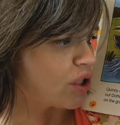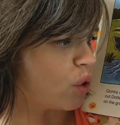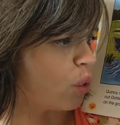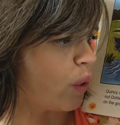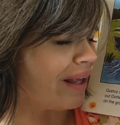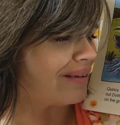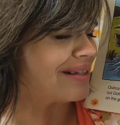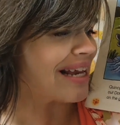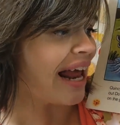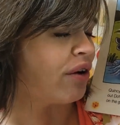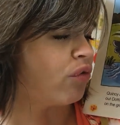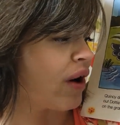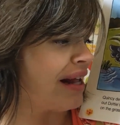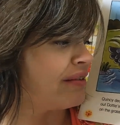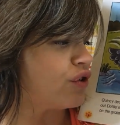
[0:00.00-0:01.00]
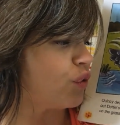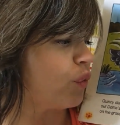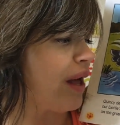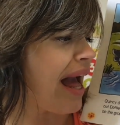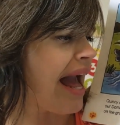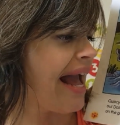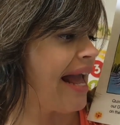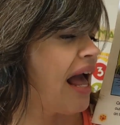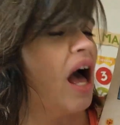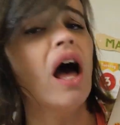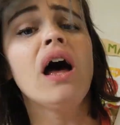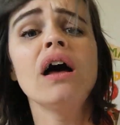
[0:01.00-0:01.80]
quilt and runs away.